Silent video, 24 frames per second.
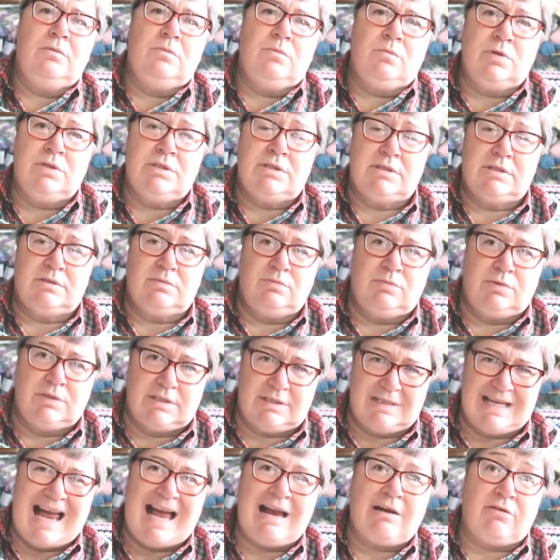was
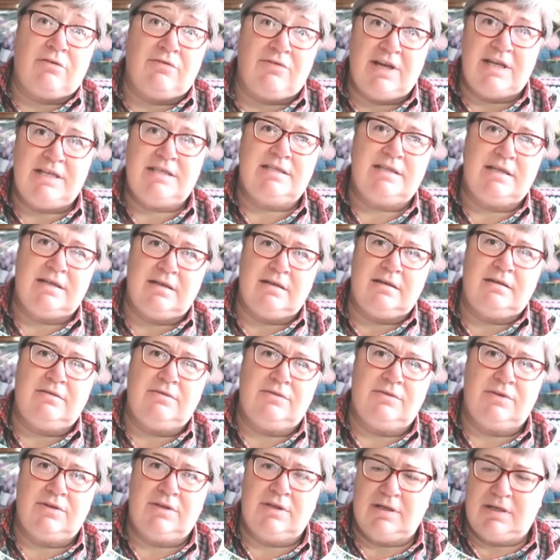was
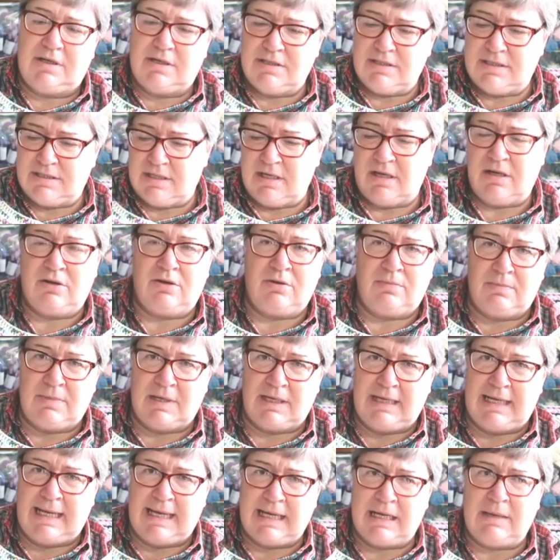aggravating the concern on
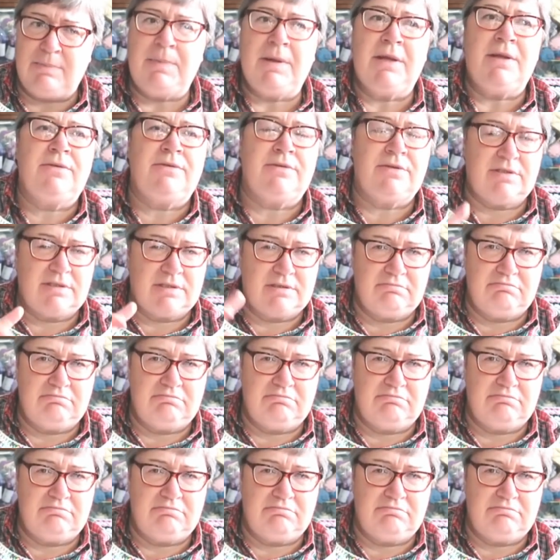my leg. But